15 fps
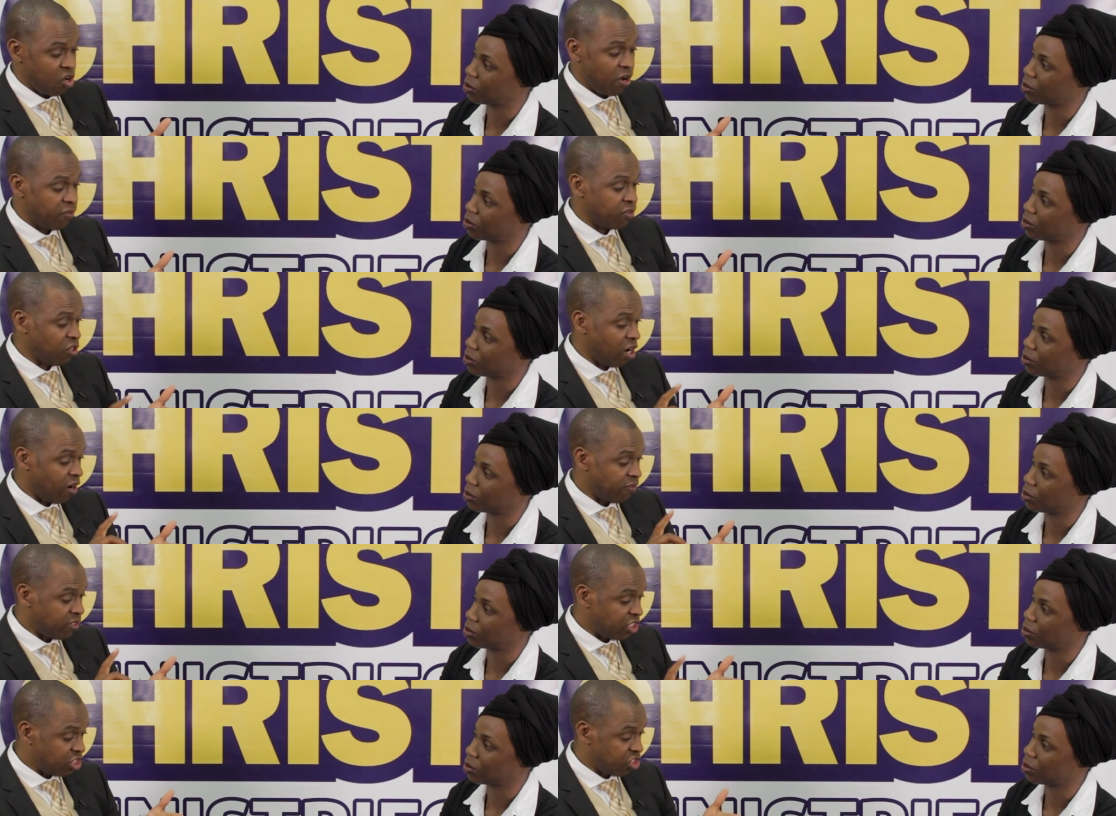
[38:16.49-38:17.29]
Speaker 1: you have to
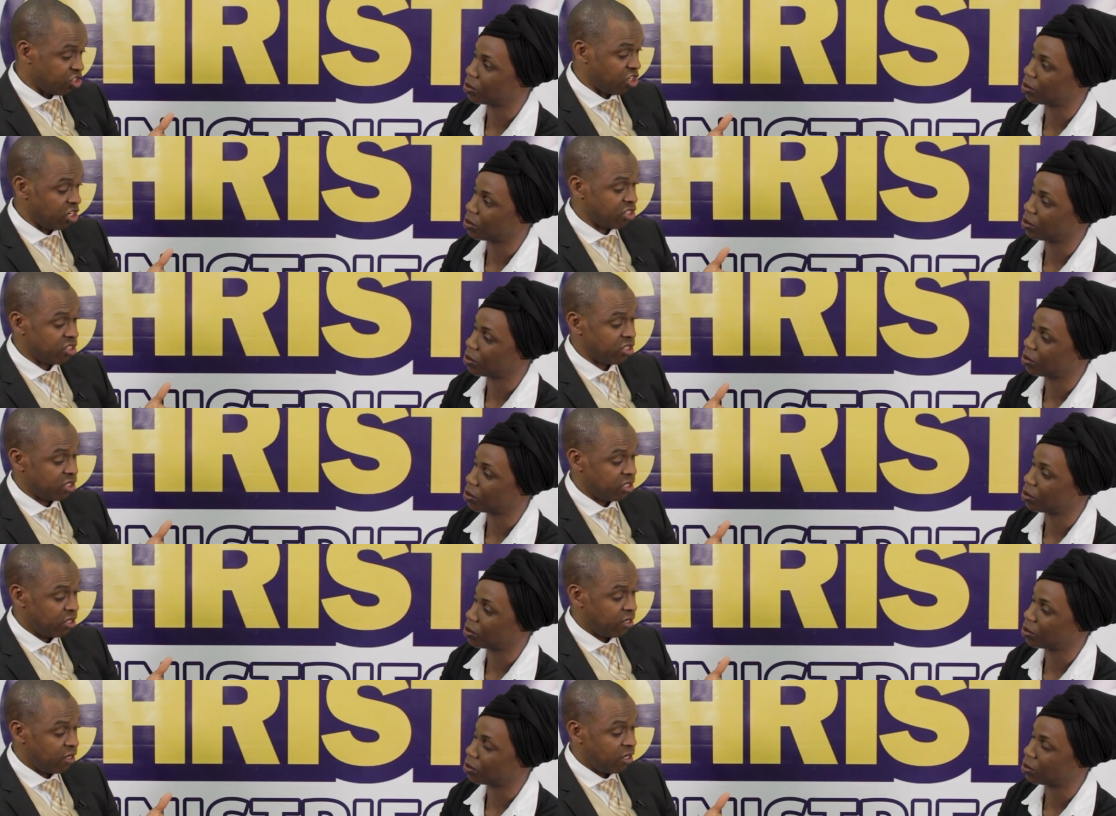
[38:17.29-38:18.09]
have the
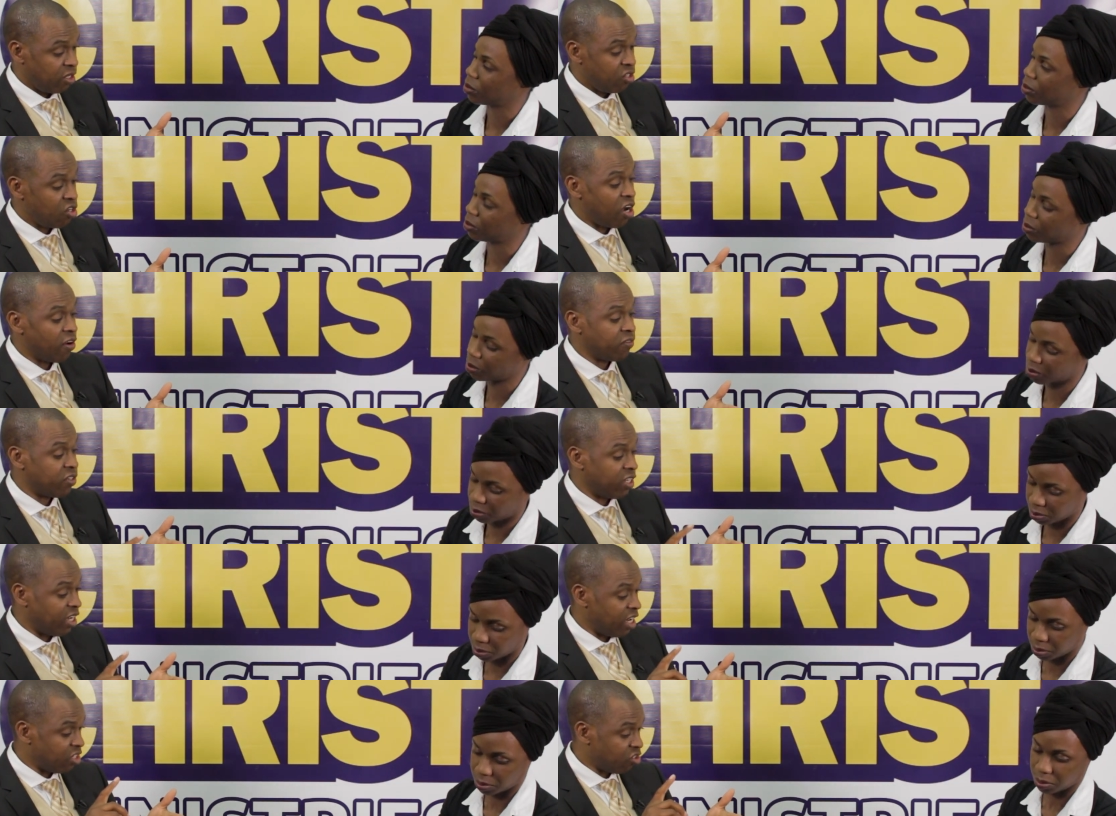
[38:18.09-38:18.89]
trust, you have
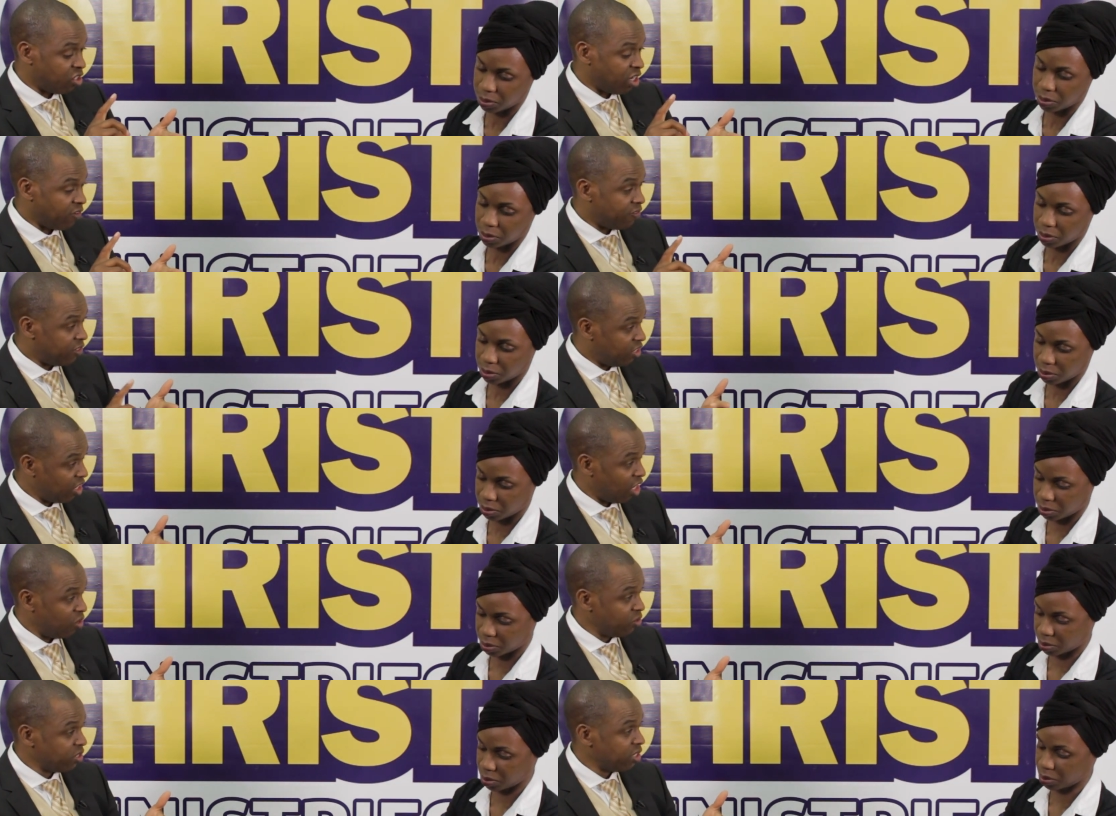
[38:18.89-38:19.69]
to get rid of
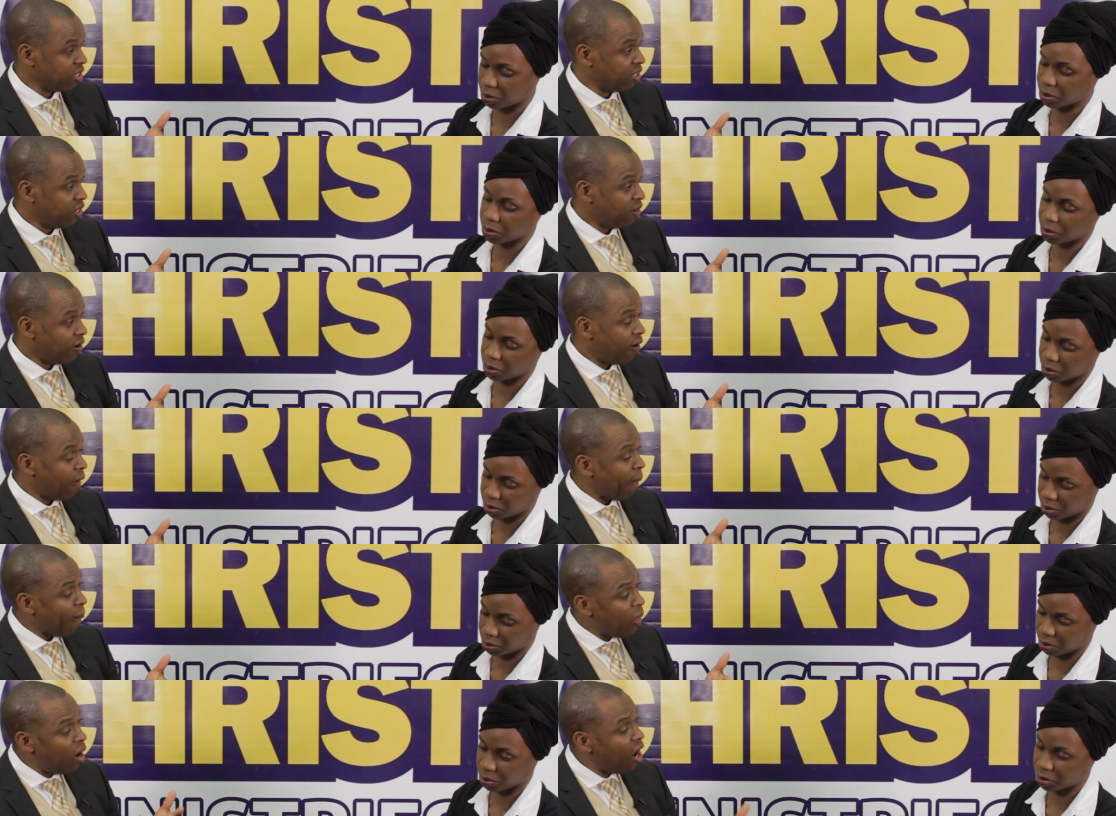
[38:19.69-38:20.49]
doubt,
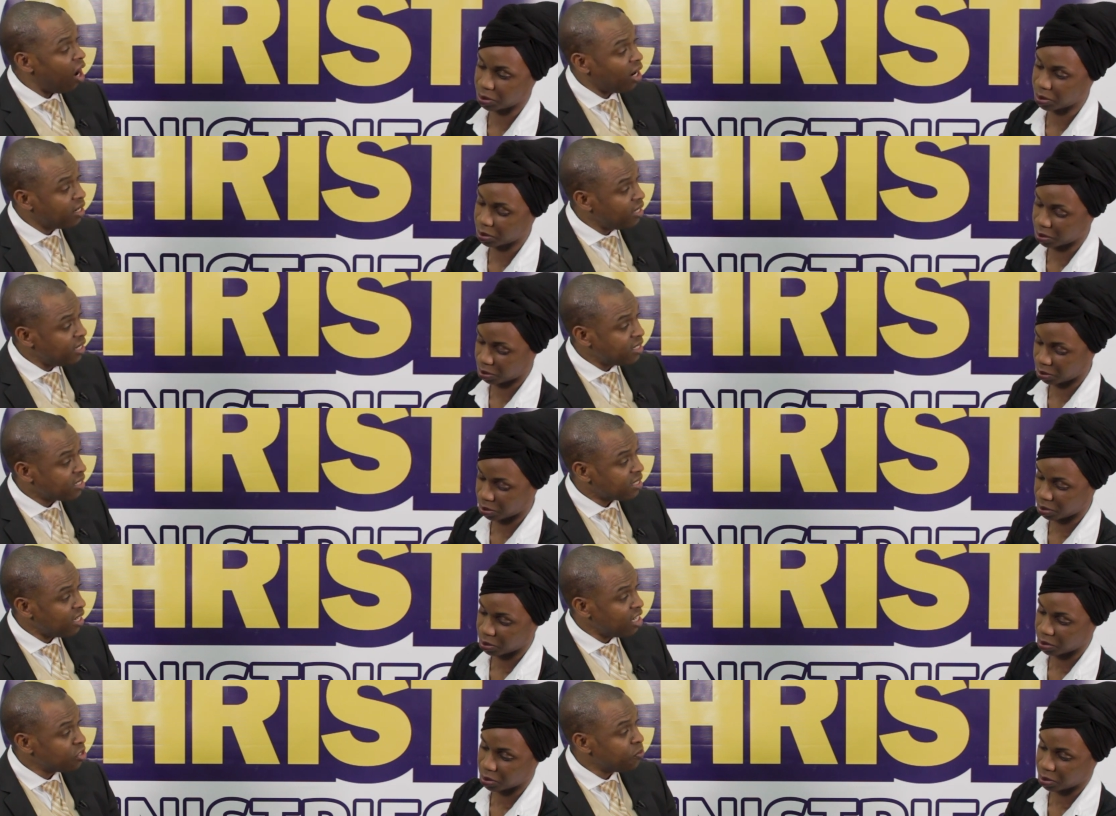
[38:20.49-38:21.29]
all
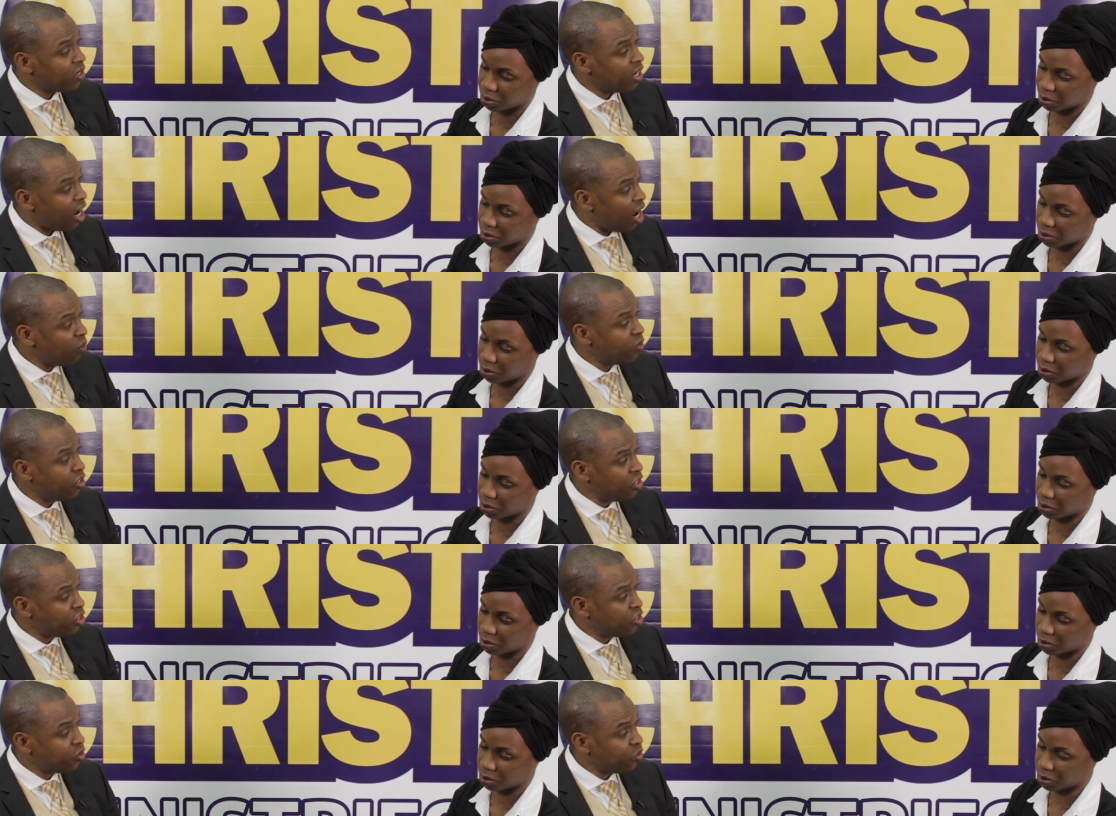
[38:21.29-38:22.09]
these things. But how
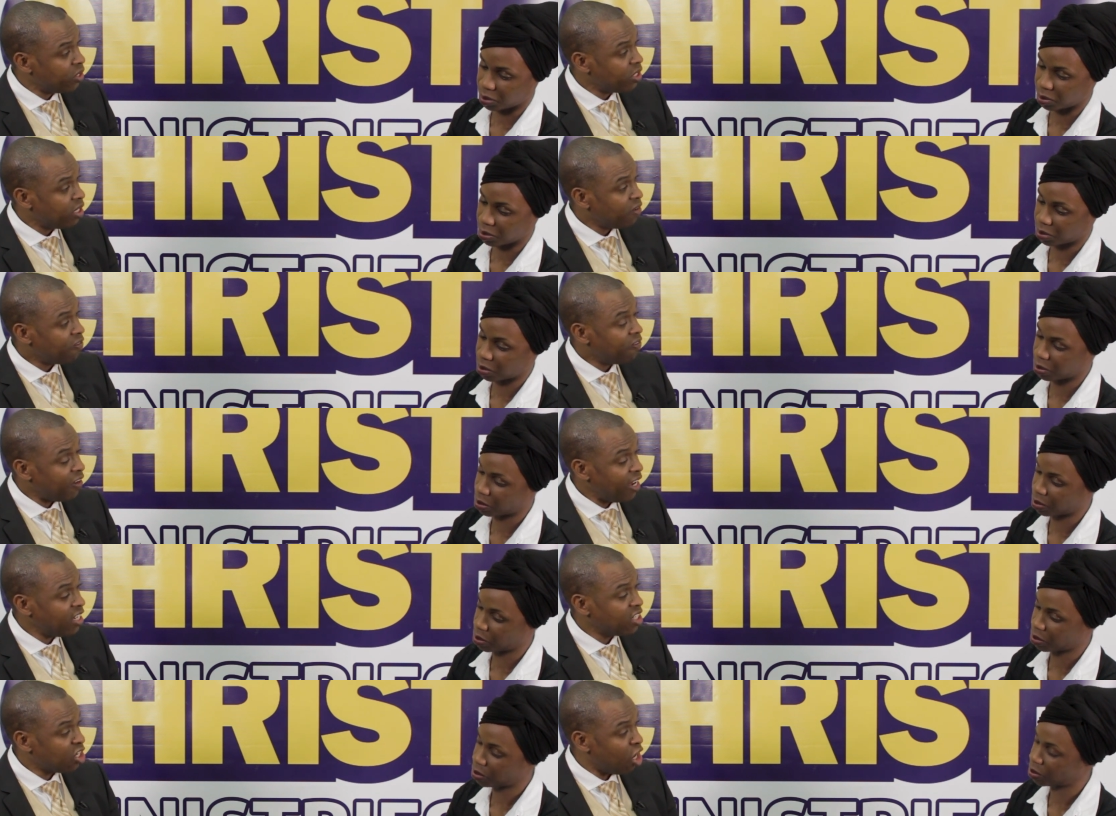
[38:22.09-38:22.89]
do you do it?
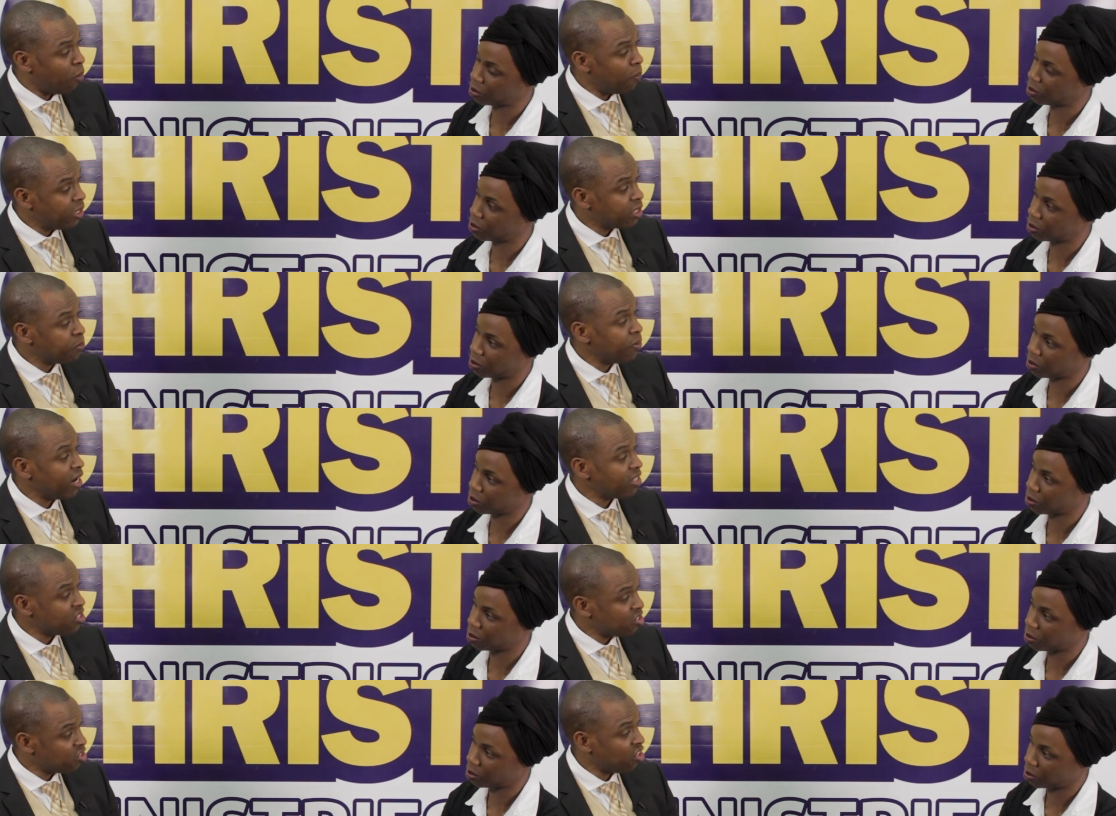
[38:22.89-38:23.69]
Faith cometh
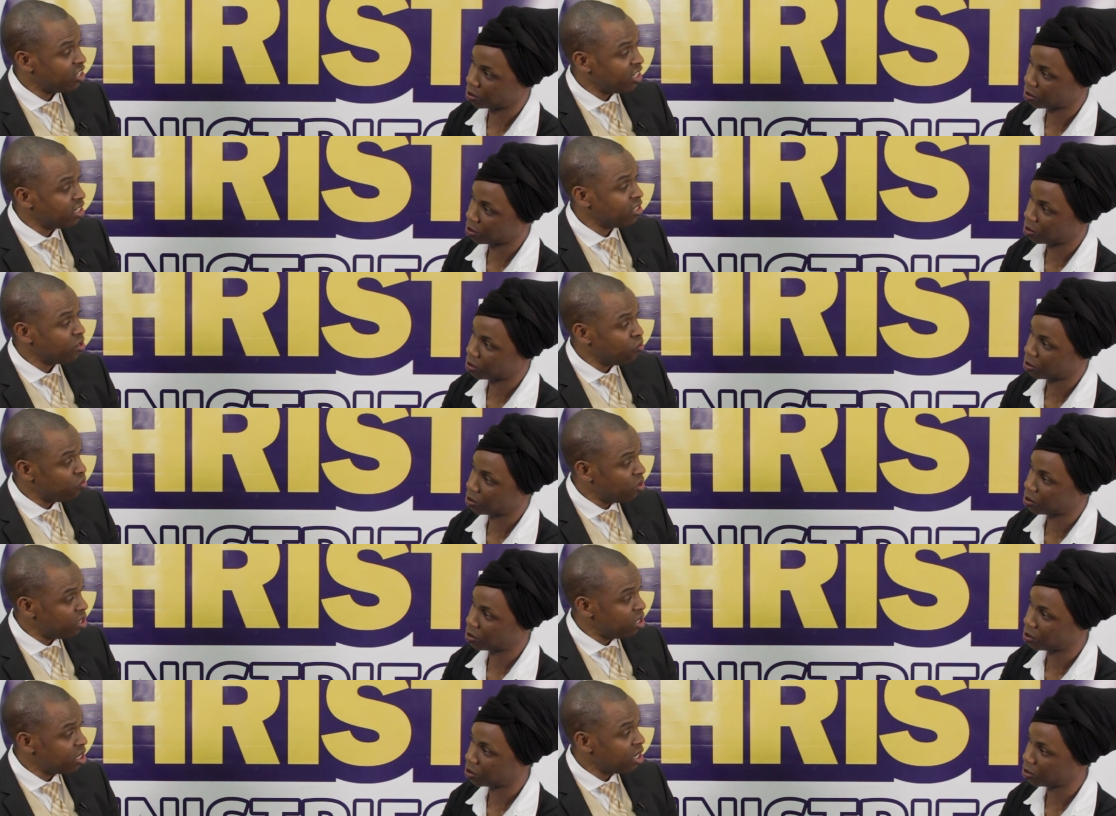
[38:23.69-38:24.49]
by studying the
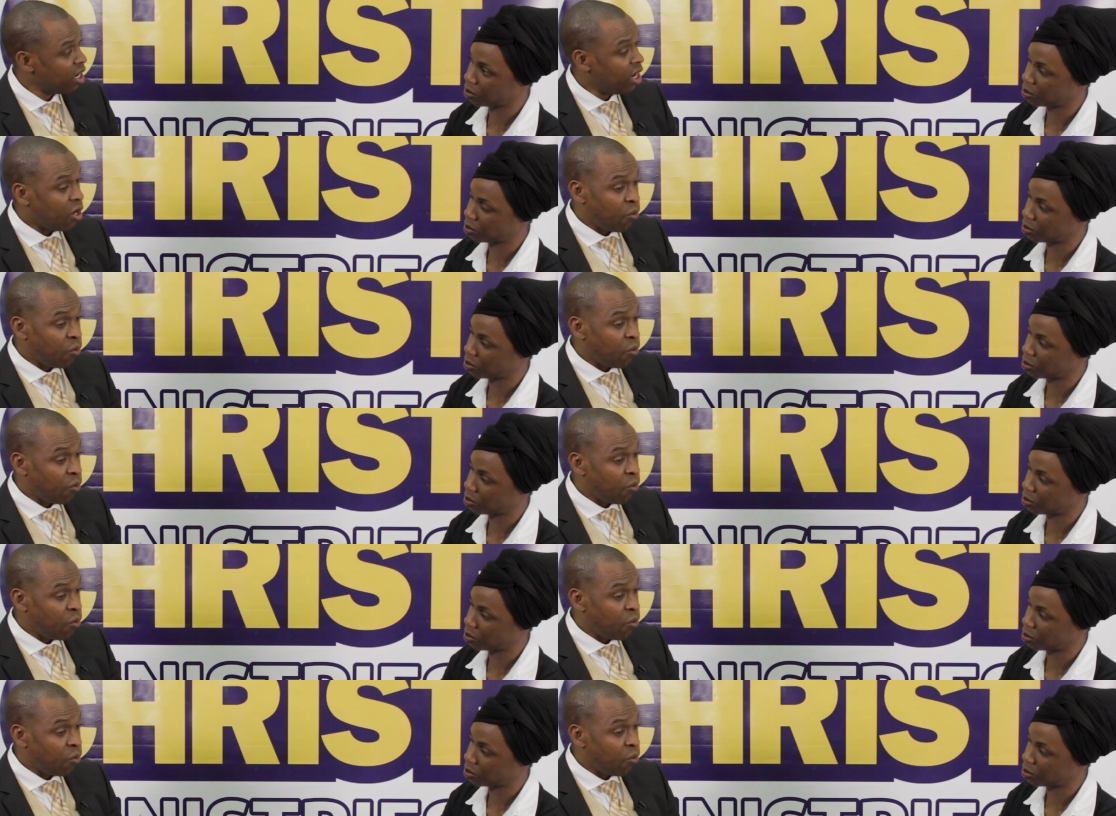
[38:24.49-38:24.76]
word.